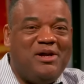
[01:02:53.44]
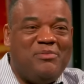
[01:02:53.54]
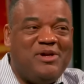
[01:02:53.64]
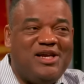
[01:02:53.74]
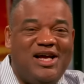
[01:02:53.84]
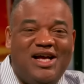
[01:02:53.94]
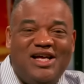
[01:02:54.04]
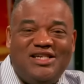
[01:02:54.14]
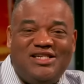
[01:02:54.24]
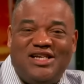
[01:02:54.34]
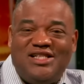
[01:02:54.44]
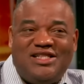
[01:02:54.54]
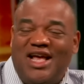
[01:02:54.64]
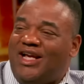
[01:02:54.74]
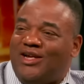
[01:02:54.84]
but
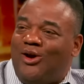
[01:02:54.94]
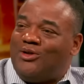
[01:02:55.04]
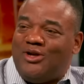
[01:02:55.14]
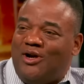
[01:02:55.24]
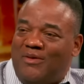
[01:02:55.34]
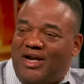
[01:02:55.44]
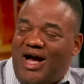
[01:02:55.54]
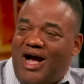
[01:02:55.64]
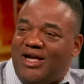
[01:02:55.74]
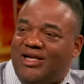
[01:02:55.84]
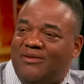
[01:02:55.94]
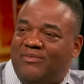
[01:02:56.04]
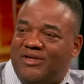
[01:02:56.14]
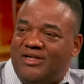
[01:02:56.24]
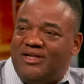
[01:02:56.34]
they can all talk about hockey,
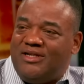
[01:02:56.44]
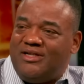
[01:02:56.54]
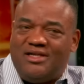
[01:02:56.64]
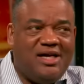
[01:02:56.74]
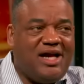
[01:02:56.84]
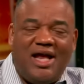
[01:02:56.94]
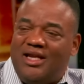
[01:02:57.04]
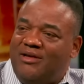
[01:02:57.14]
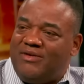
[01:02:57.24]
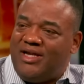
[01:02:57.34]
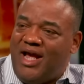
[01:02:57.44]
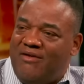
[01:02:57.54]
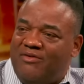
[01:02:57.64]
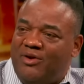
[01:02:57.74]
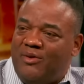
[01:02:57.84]
but Doug Gottlieb can
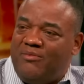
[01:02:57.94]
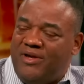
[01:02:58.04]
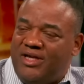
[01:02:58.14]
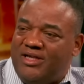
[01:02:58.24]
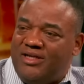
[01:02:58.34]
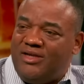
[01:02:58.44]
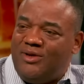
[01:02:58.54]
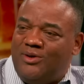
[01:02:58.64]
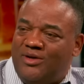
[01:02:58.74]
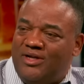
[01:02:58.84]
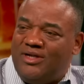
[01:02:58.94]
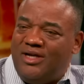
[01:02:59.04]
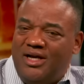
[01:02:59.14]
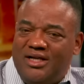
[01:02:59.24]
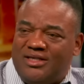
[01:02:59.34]
have no opinion
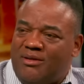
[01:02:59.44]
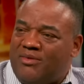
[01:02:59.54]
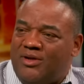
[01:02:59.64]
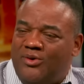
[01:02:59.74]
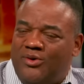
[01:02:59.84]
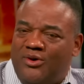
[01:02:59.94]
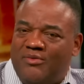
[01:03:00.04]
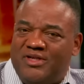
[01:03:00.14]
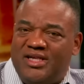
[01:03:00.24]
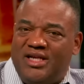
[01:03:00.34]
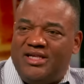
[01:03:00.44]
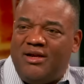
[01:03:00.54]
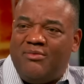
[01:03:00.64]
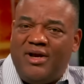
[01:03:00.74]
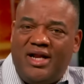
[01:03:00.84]
on something going on with J.J.
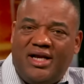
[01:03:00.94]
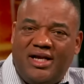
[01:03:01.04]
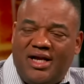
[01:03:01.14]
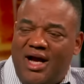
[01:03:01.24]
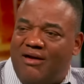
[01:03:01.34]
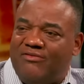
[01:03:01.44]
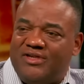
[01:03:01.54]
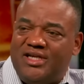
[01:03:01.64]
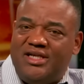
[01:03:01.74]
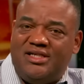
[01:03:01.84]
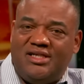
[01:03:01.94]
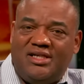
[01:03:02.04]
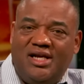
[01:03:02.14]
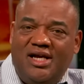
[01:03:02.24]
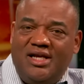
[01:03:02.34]
Redick in a
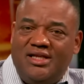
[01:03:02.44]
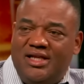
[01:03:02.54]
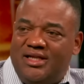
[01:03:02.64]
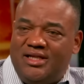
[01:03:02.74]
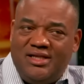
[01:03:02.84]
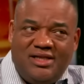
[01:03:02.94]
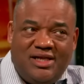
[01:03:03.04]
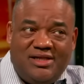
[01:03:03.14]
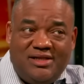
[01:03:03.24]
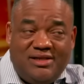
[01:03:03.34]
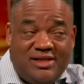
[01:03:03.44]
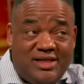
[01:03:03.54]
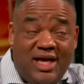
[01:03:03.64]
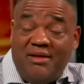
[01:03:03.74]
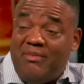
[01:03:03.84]
conversation that
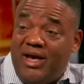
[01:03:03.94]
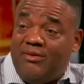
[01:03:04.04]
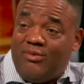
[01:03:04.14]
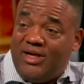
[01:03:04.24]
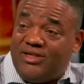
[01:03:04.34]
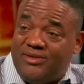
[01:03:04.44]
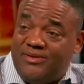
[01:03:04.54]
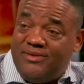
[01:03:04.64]
they made racial?